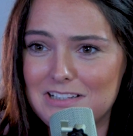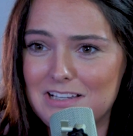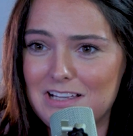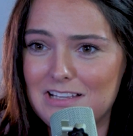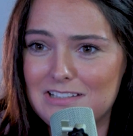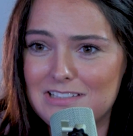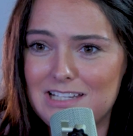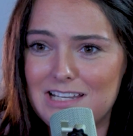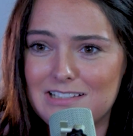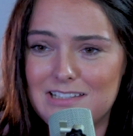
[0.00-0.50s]

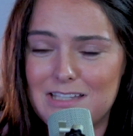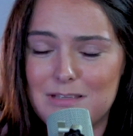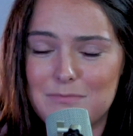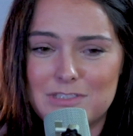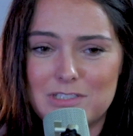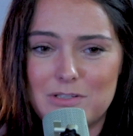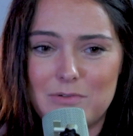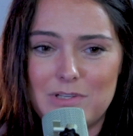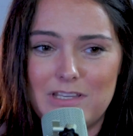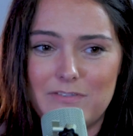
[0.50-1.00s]
contact them.
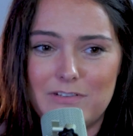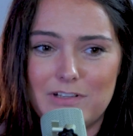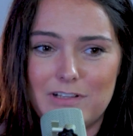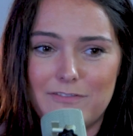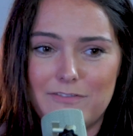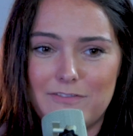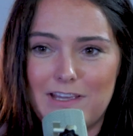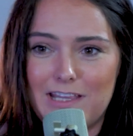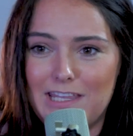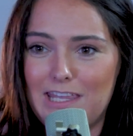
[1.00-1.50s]
So even
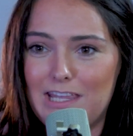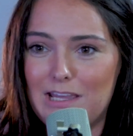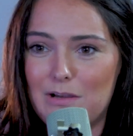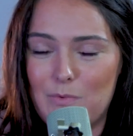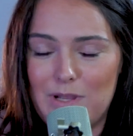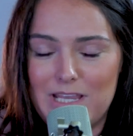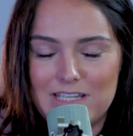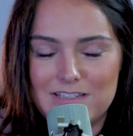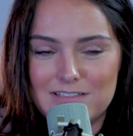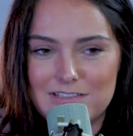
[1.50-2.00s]
if I can't
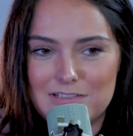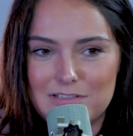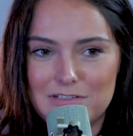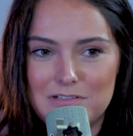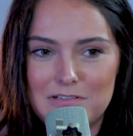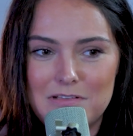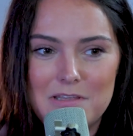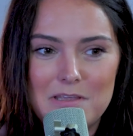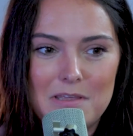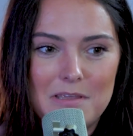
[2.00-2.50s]
wait
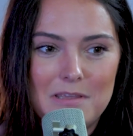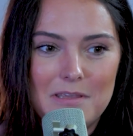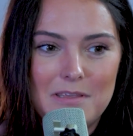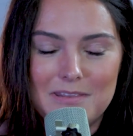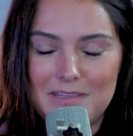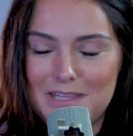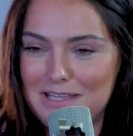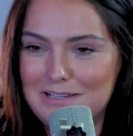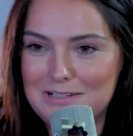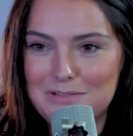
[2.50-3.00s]
until
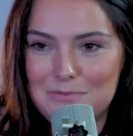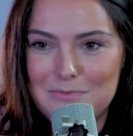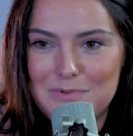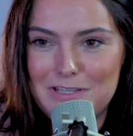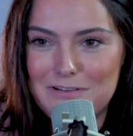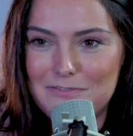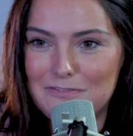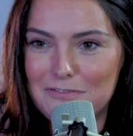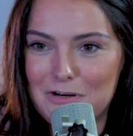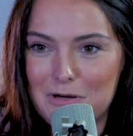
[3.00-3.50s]
the end of the
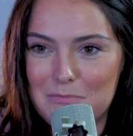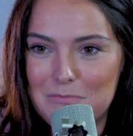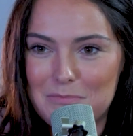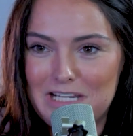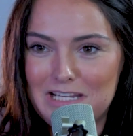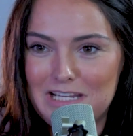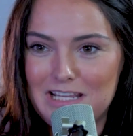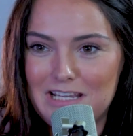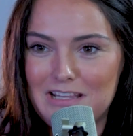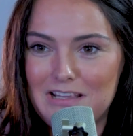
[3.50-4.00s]
week for our
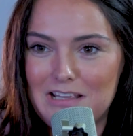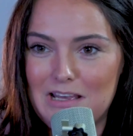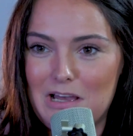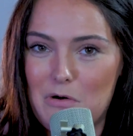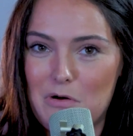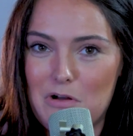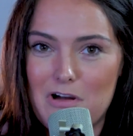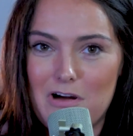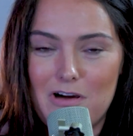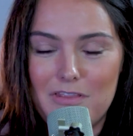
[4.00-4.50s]
meeting,
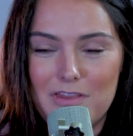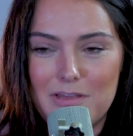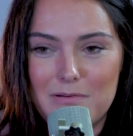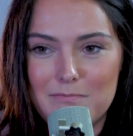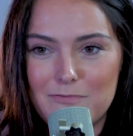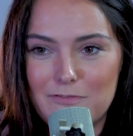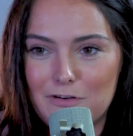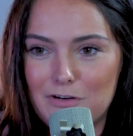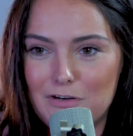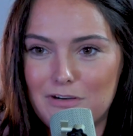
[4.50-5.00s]
I'll call
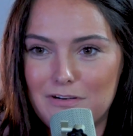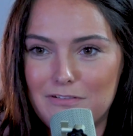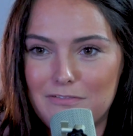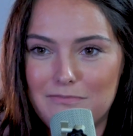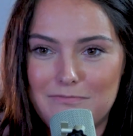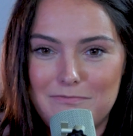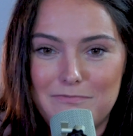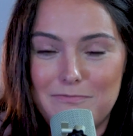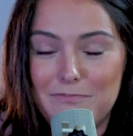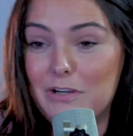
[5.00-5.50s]
them for
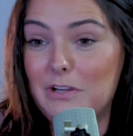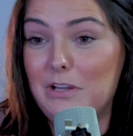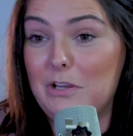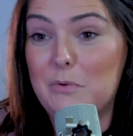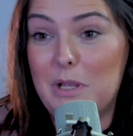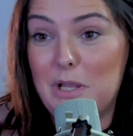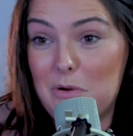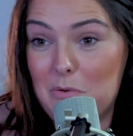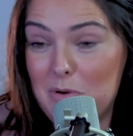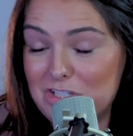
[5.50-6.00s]
a very
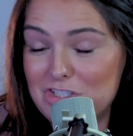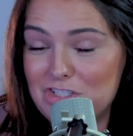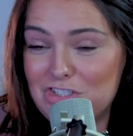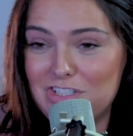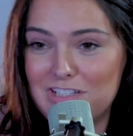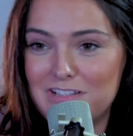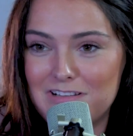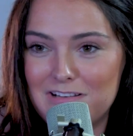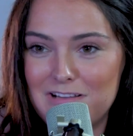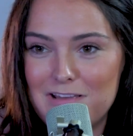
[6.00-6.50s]
quick
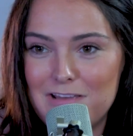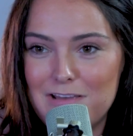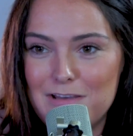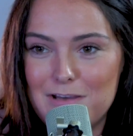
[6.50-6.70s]
question.